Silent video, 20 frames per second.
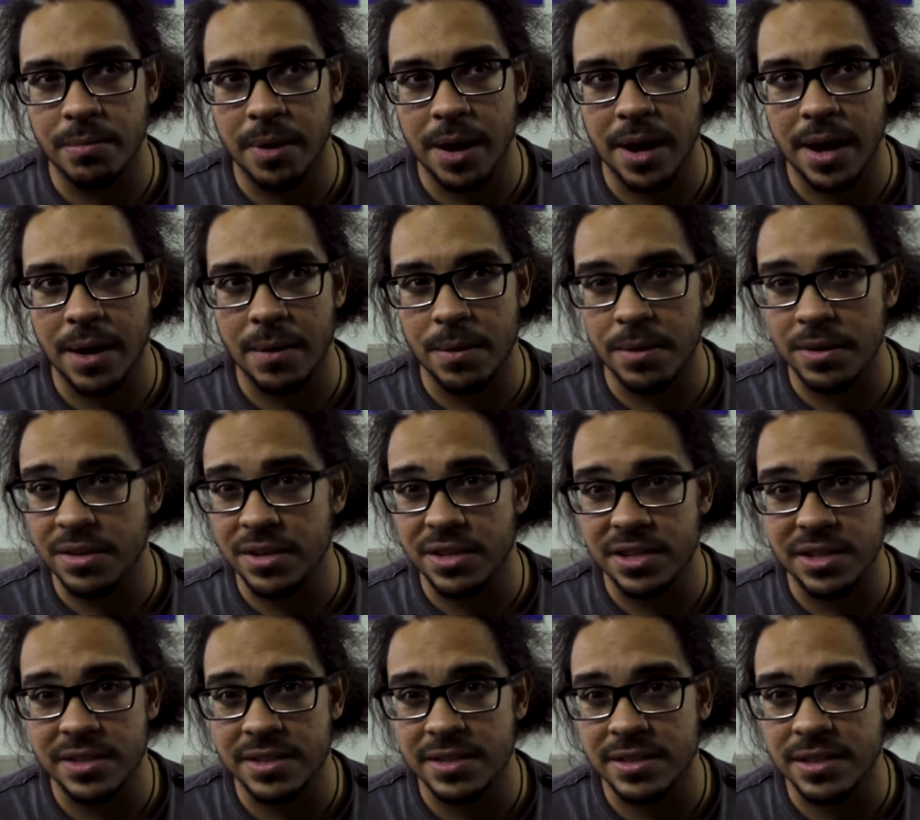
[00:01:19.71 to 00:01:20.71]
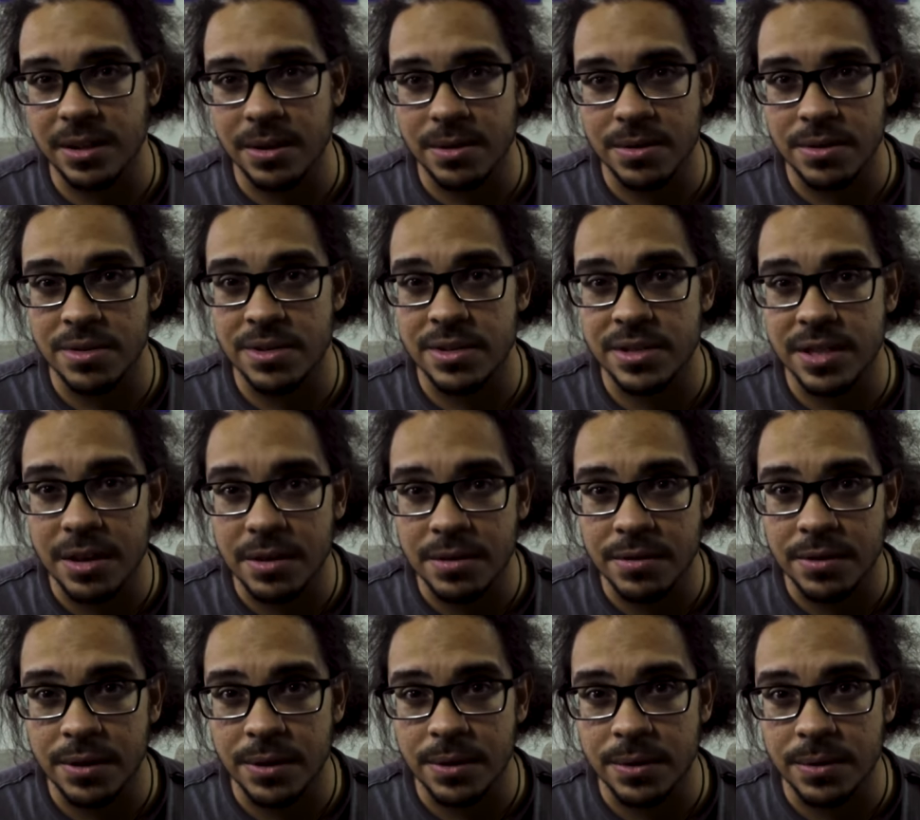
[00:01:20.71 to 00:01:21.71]
by with just, you know, their cell
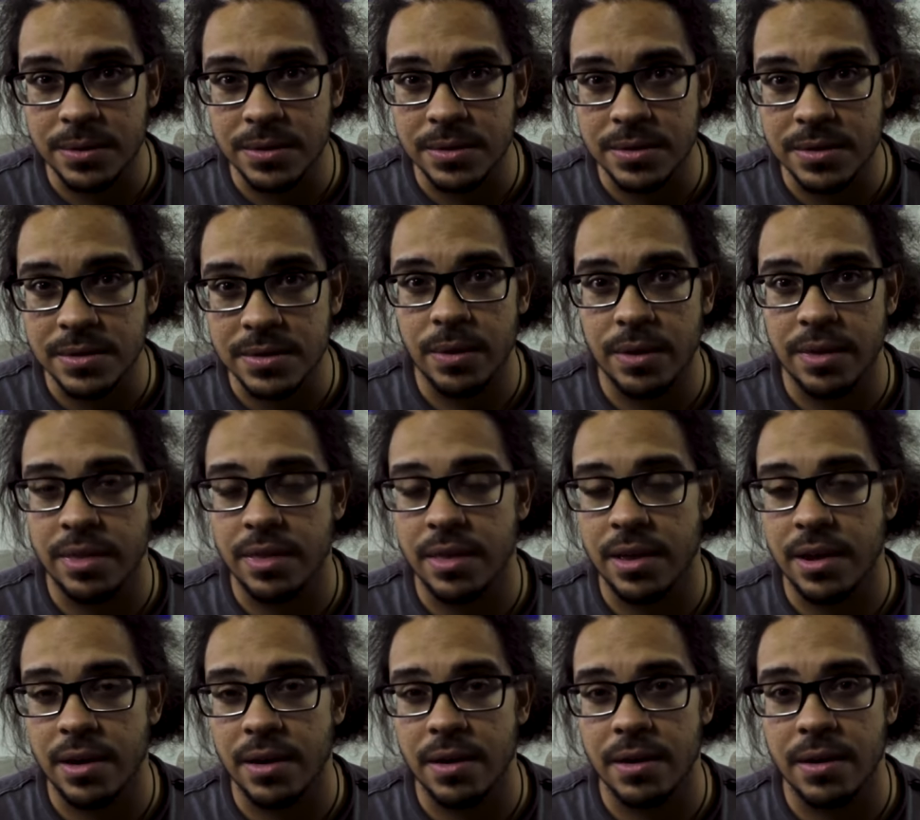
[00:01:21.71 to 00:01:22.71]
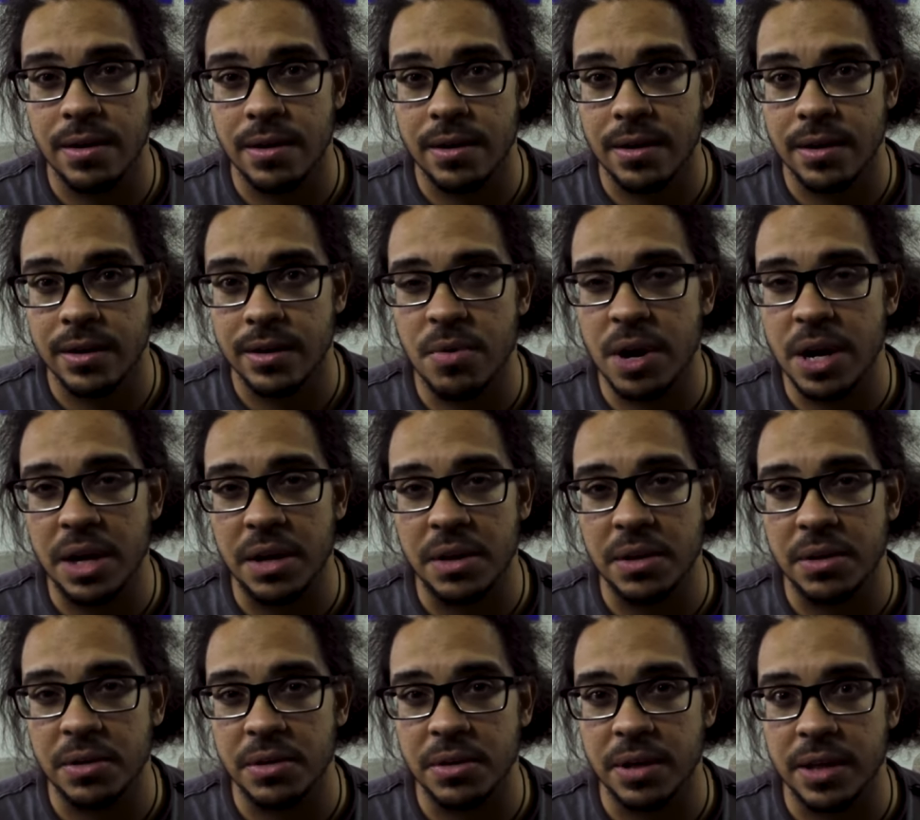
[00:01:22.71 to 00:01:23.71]
phones, with their
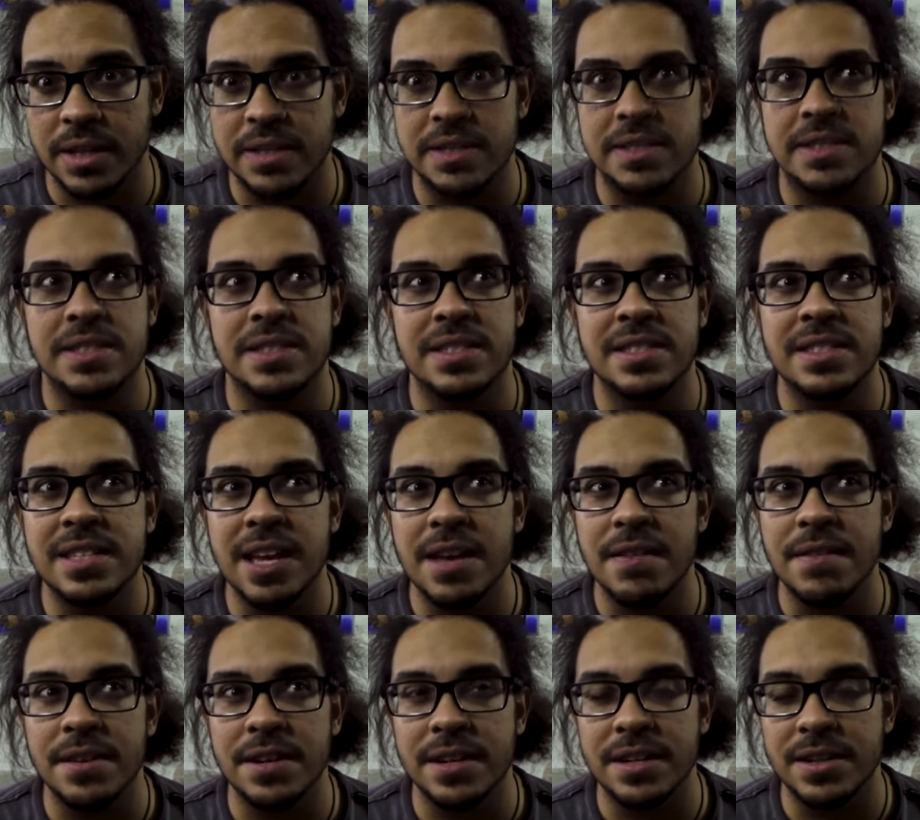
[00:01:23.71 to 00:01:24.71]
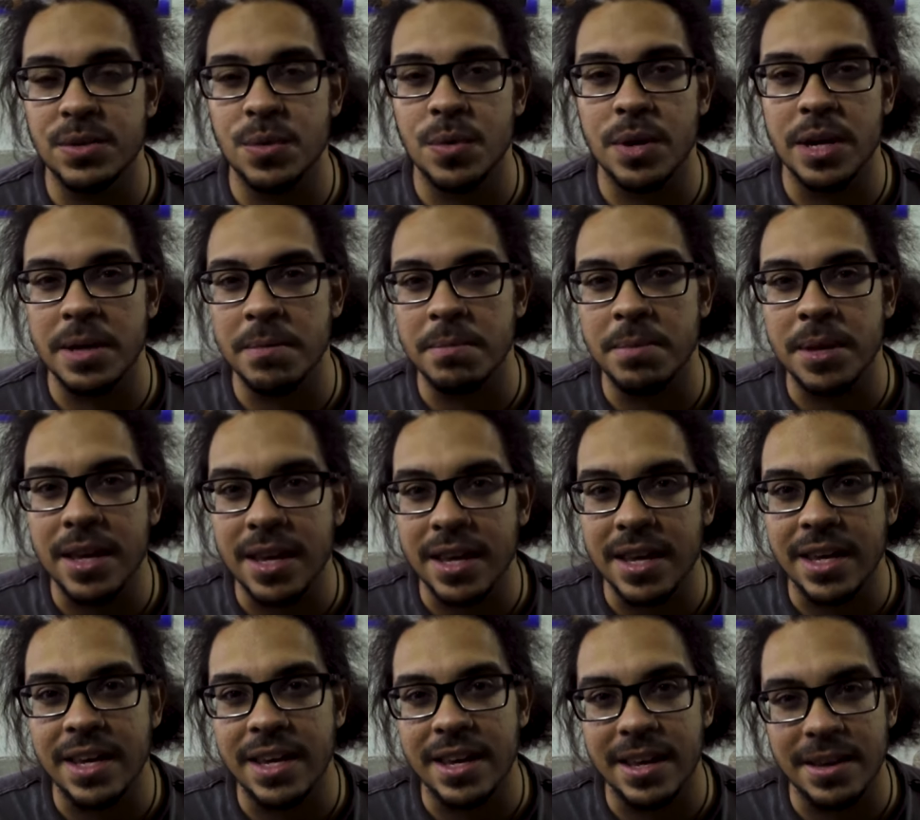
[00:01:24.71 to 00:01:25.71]
regular, like,
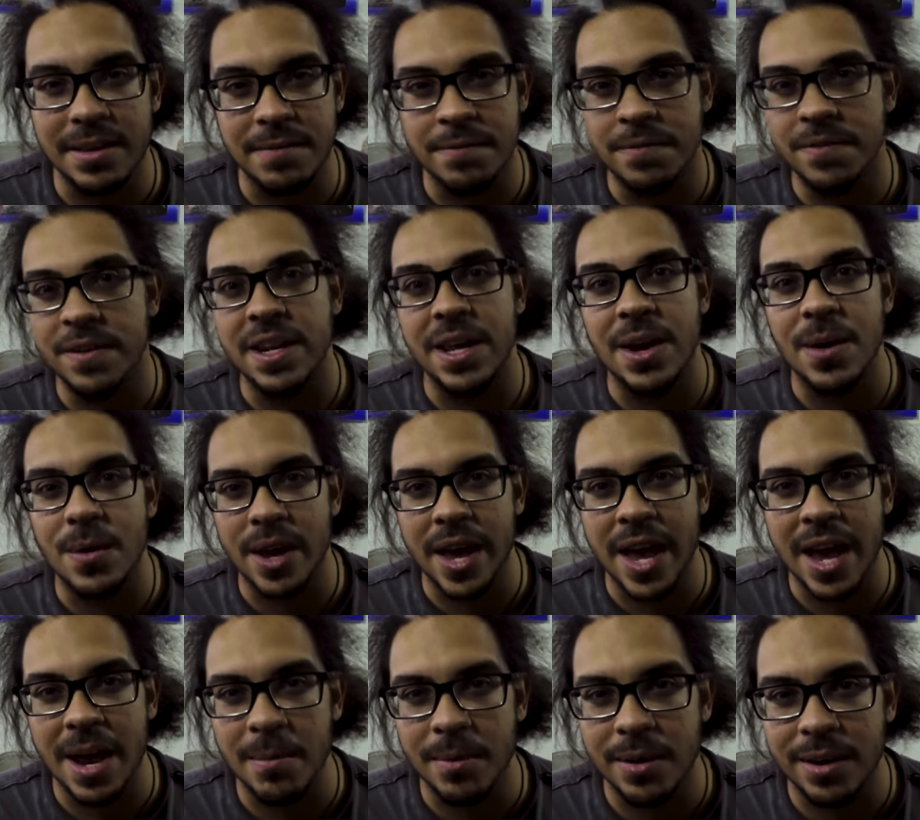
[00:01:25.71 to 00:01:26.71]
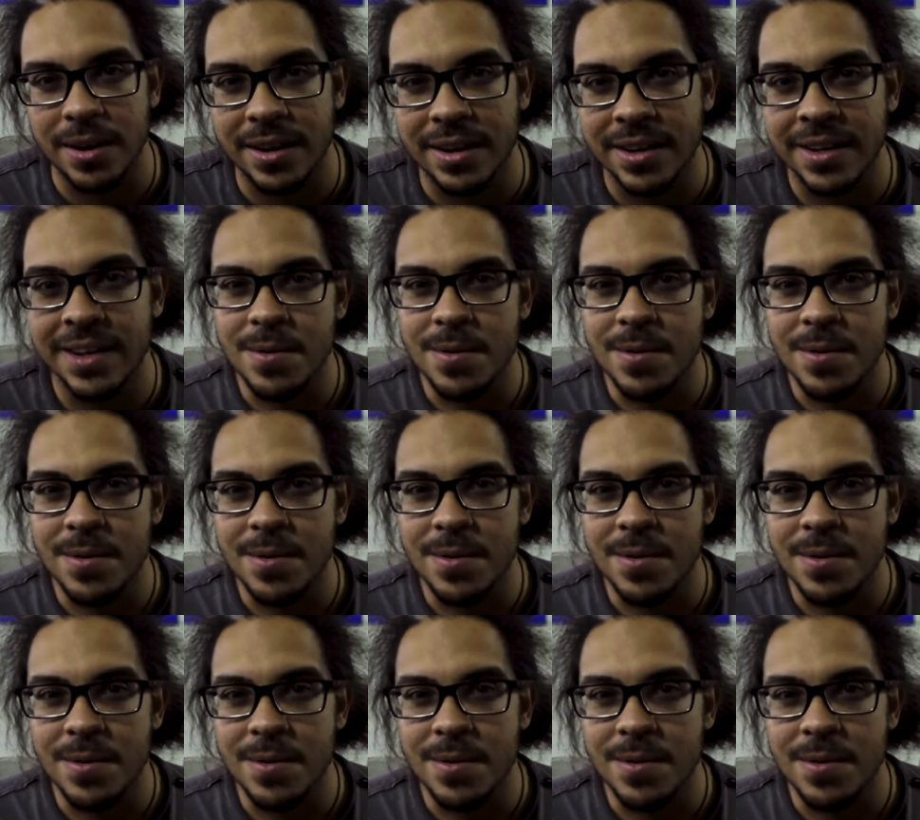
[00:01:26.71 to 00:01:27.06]
720p video camera,